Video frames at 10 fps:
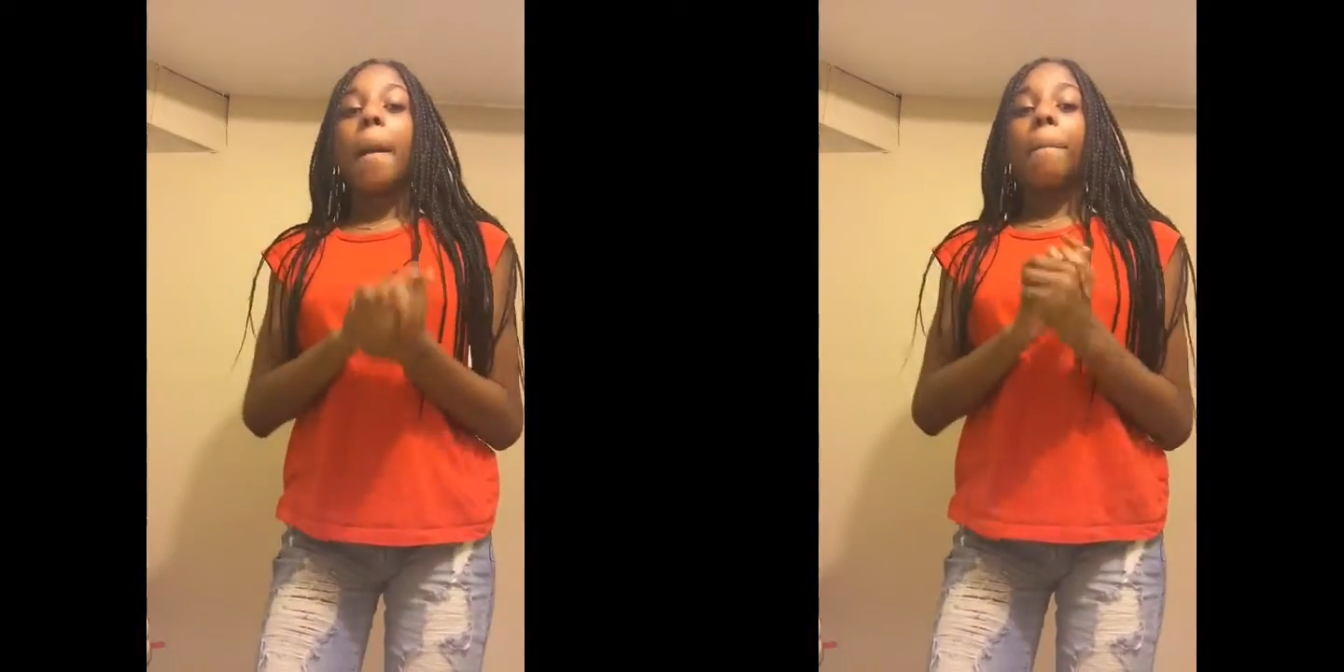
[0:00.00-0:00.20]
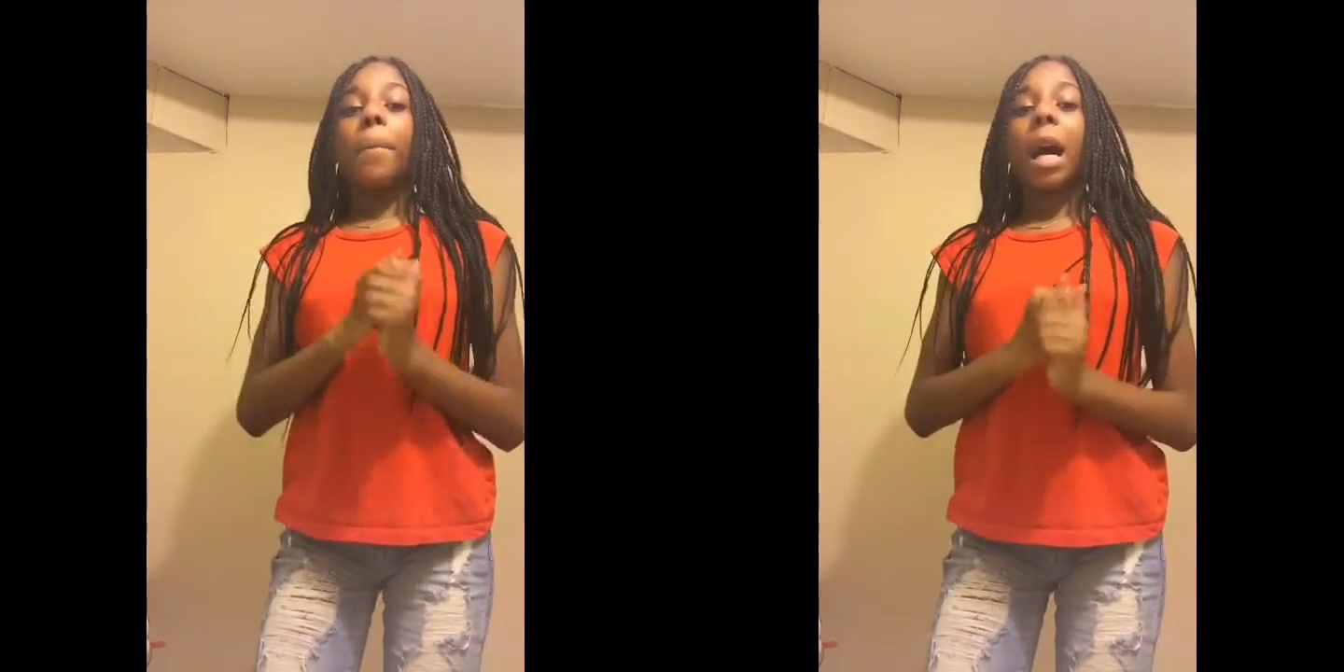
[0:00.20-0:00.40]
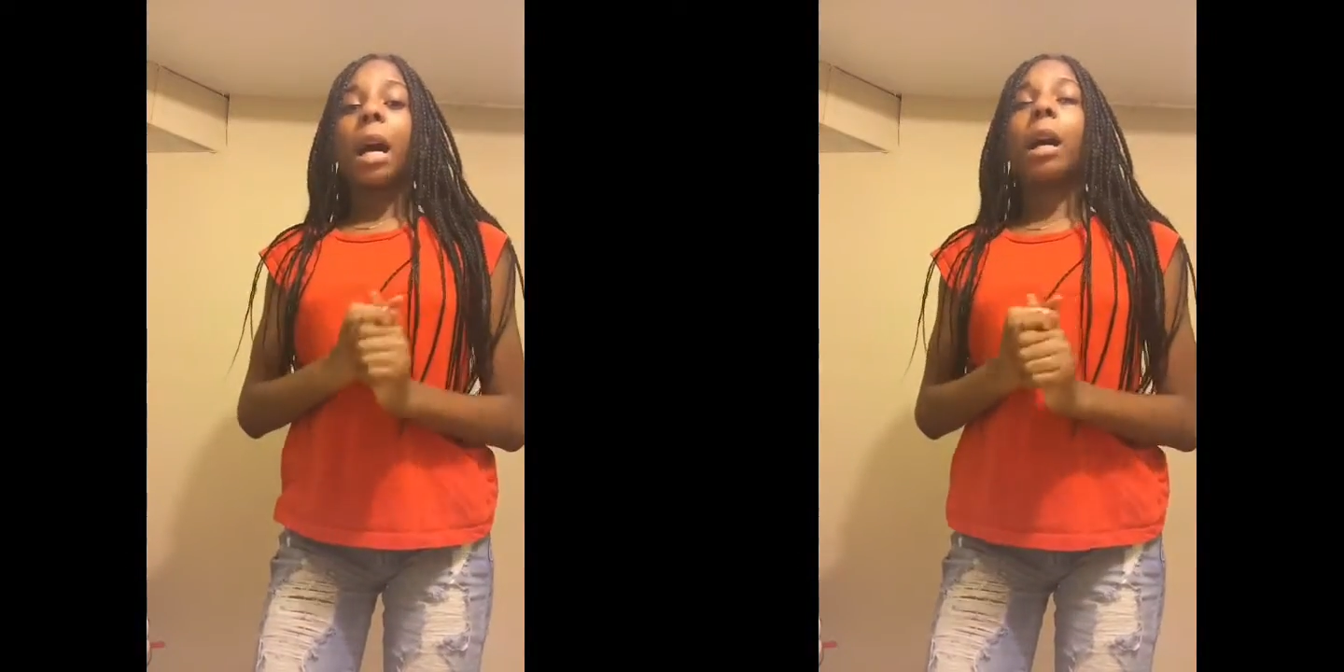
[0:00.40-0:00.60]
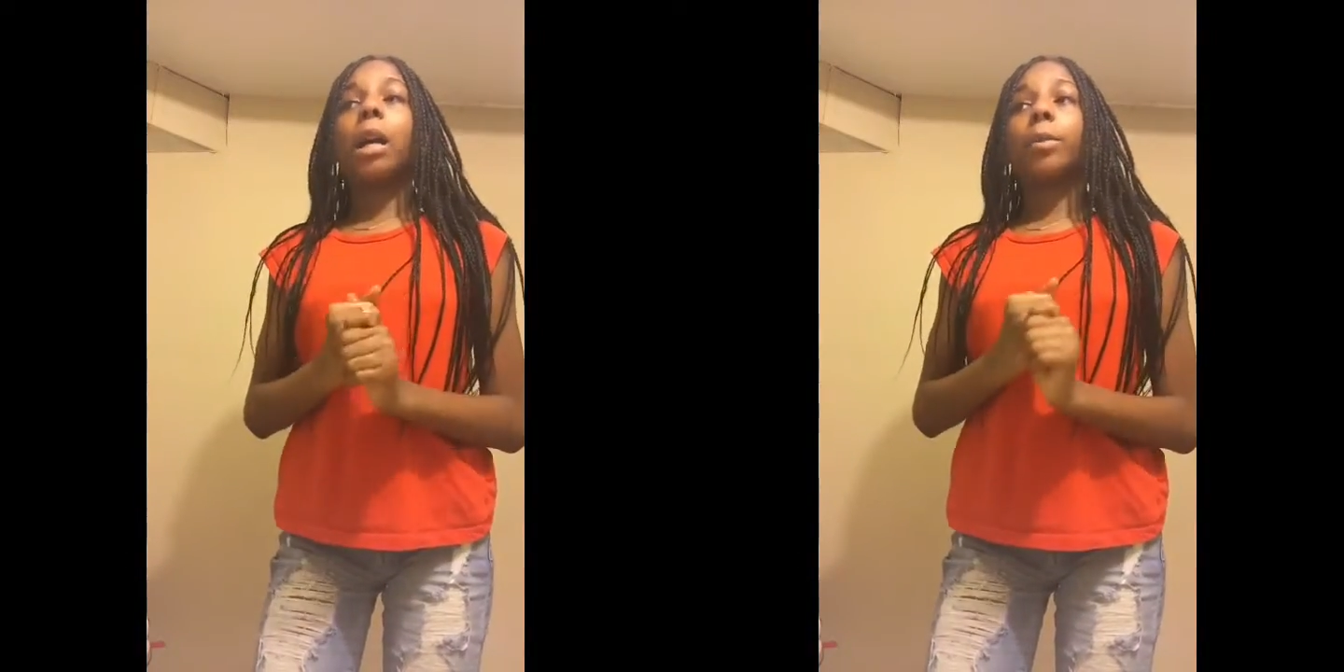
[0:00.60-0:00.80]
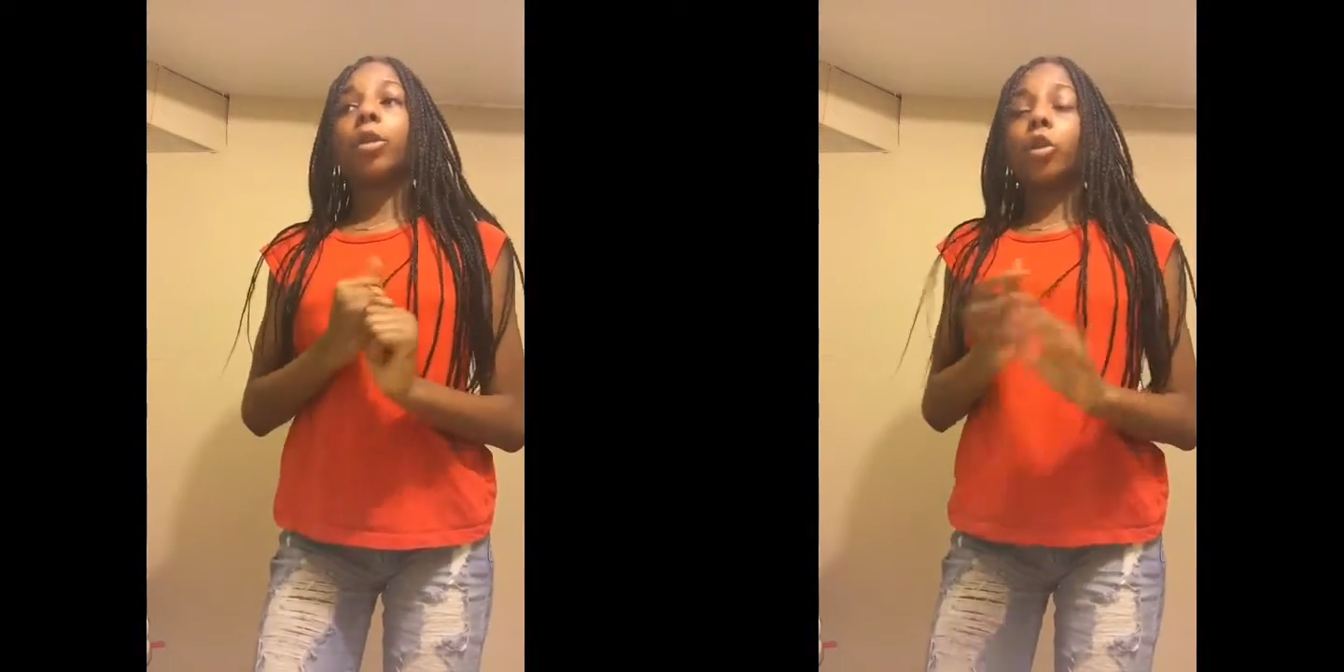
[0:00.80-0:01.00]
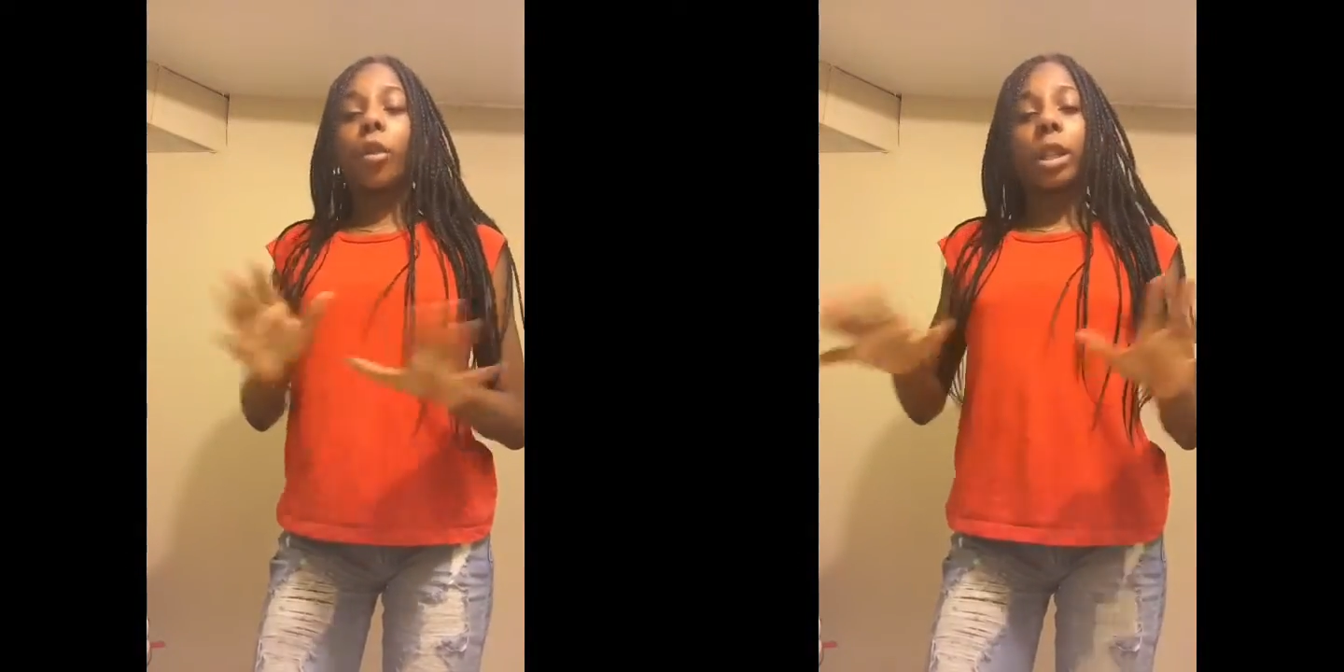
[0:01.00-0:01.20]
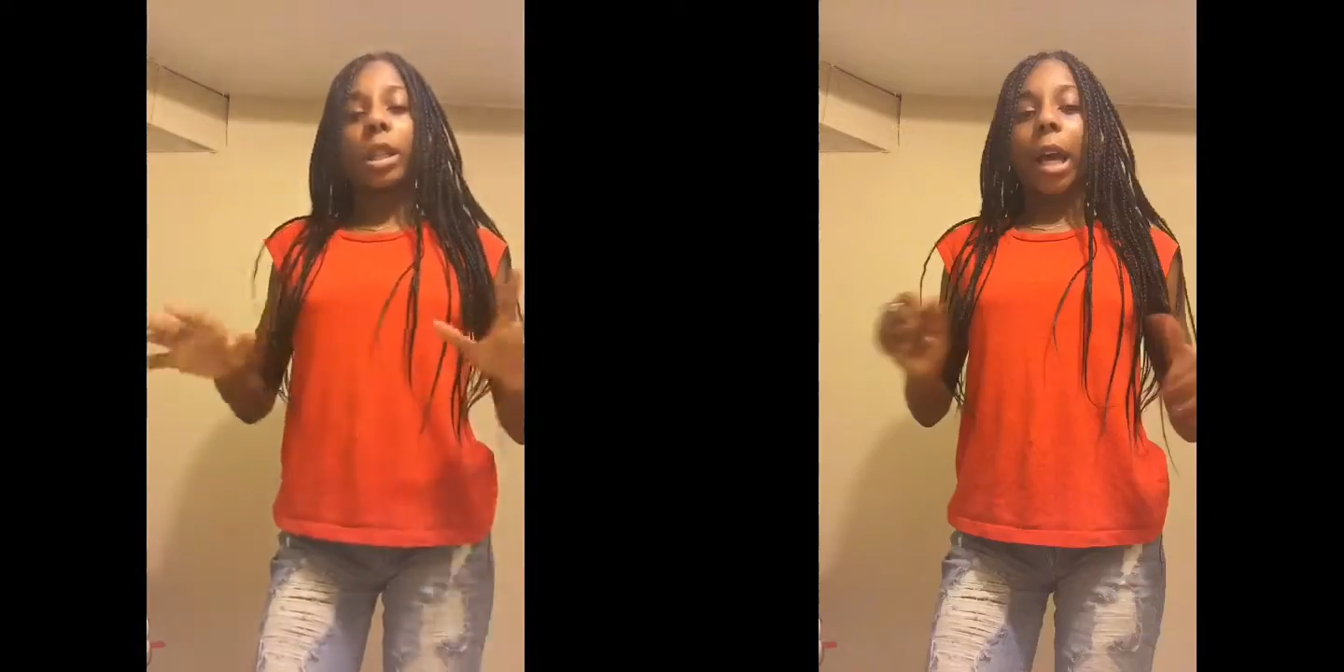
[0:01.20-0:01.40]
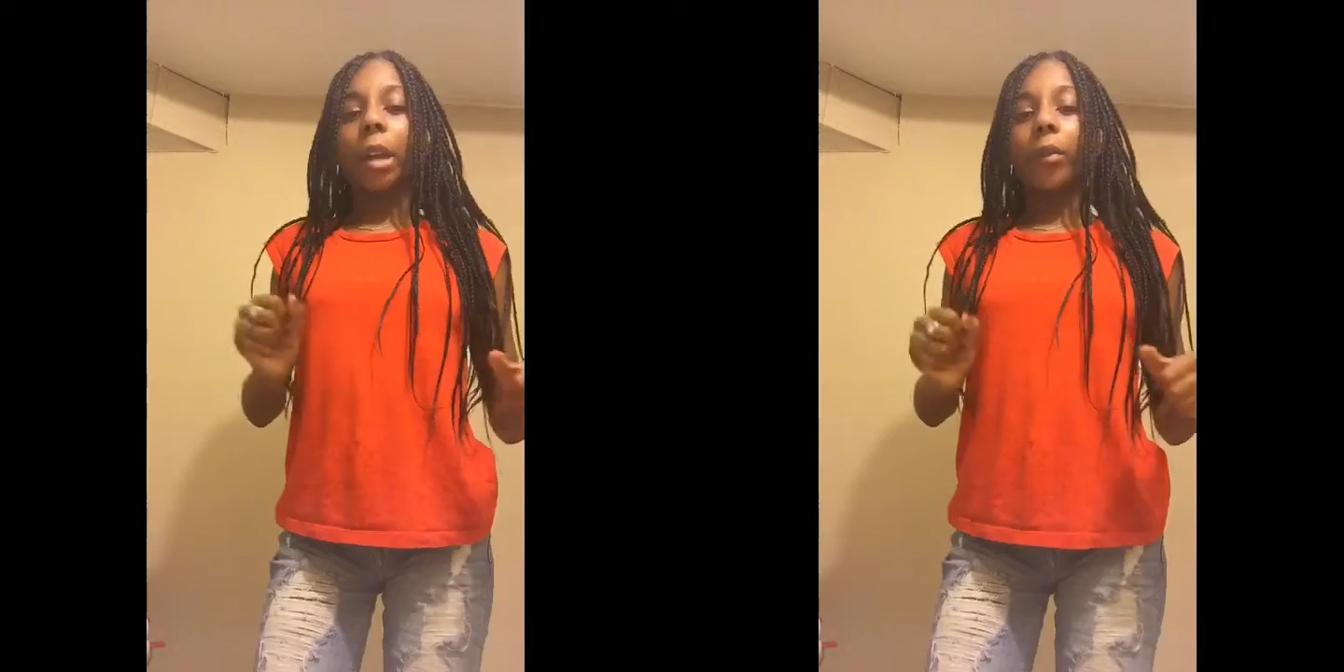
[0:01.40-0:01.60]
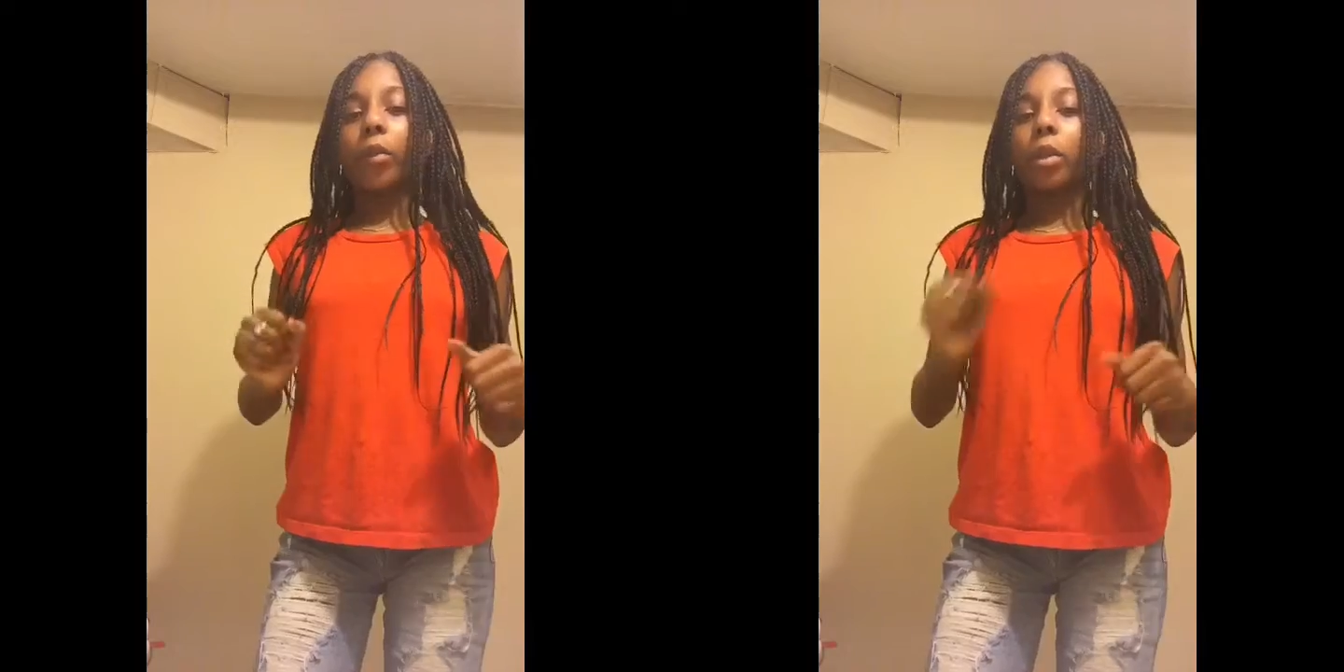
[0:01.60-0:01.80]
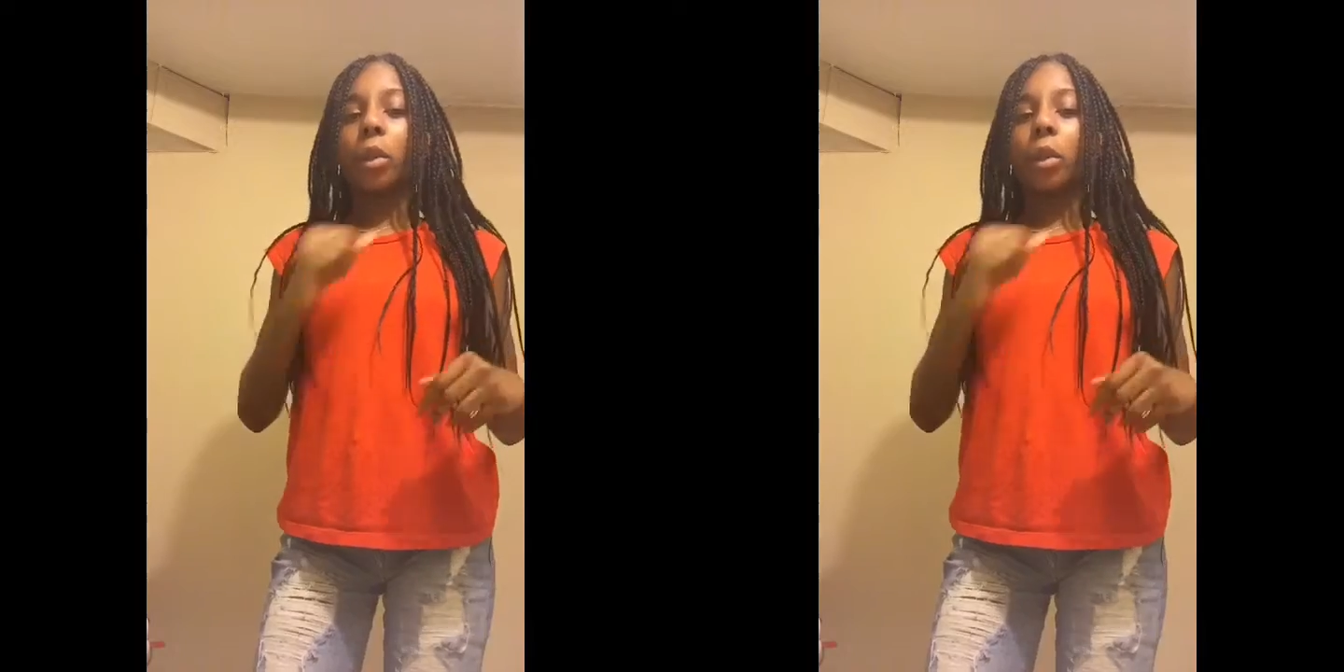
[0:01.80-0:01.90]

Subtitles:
my storage is kind of full,